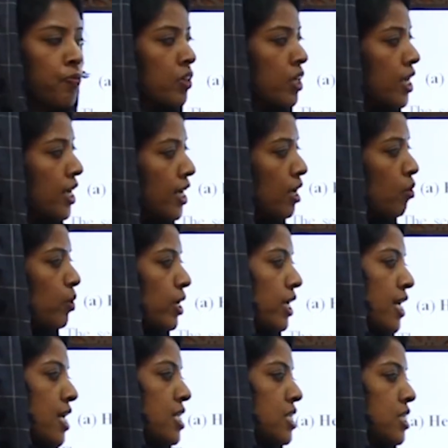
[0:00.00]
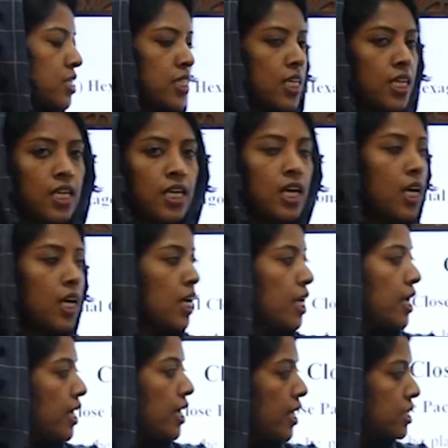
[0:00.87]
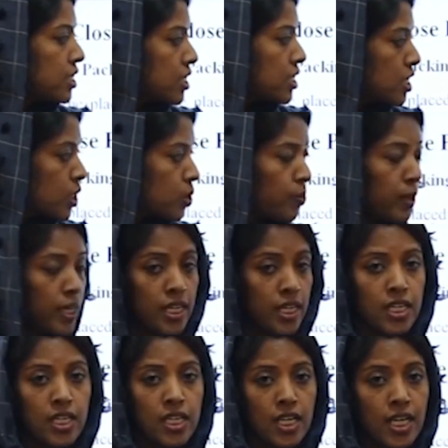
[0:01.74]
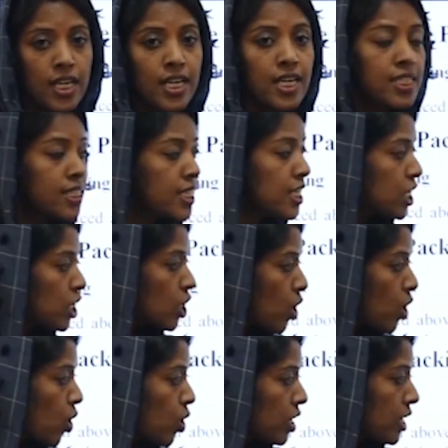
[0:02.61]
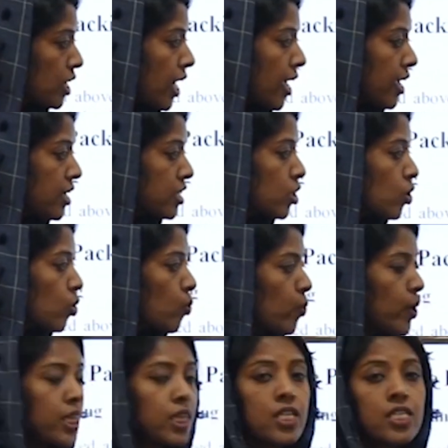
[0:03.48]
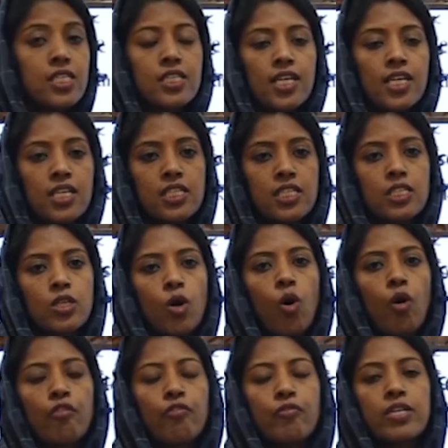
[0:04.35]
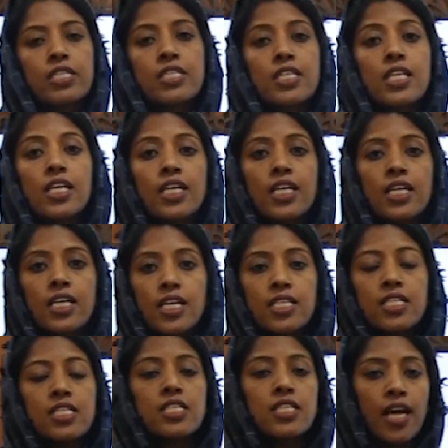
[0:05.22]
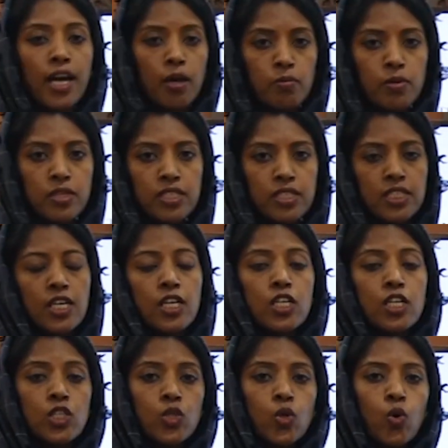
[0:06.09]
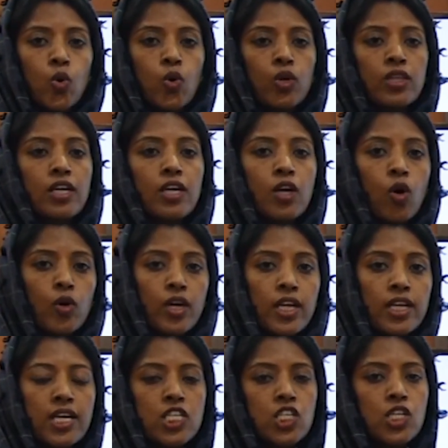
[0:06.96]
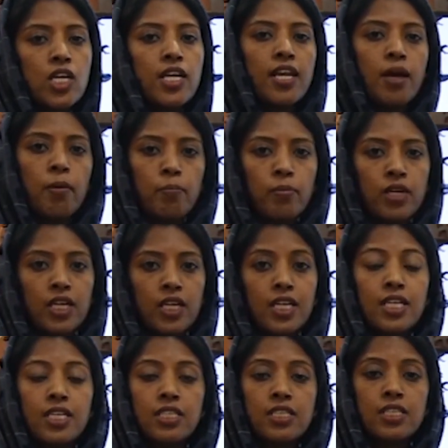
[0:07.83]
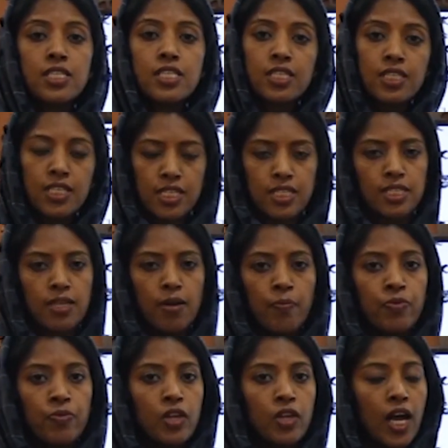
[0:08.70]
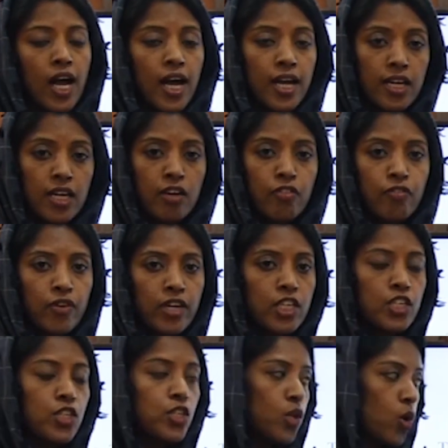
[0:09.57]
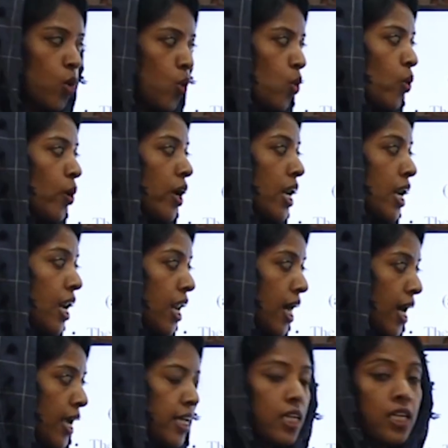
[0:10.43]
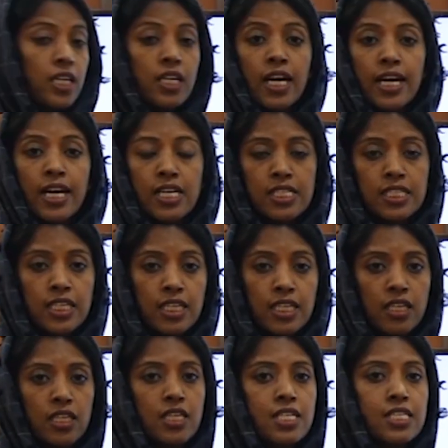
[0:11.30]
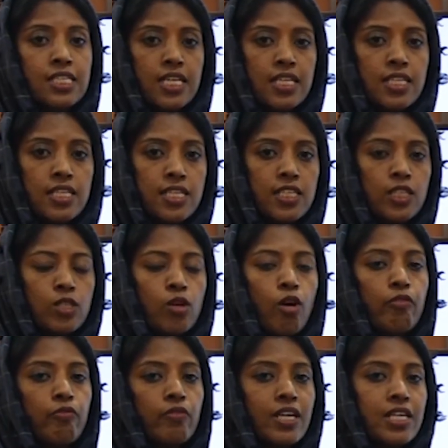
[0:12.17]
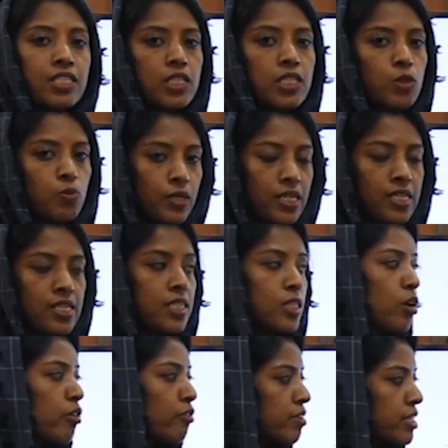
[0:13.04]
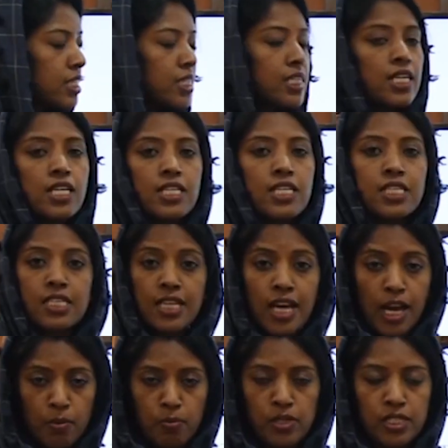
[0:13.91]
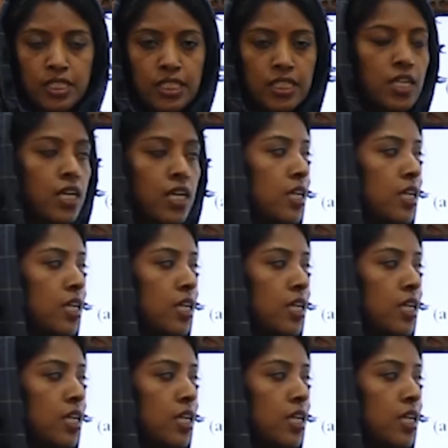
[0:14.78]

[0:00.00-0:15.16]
Here we can see each sphere is in contact with 6 of its nearest neighbors. So the coordination number is 6. And if we draw line connecting the centers of each spheres of its nearest neighbors,